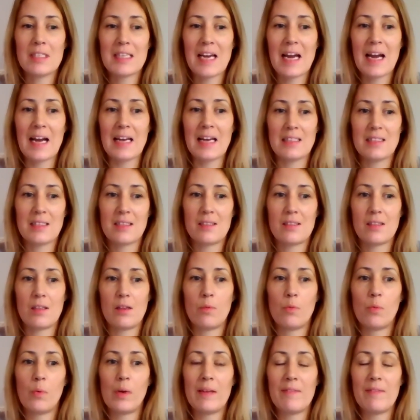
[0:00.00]
tasks that
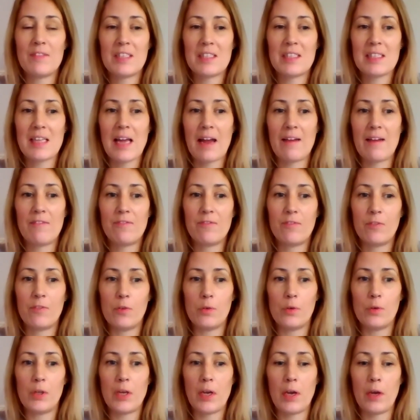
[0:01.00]
we've set
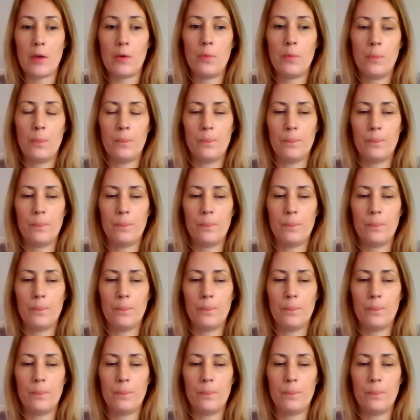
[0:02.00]
for you.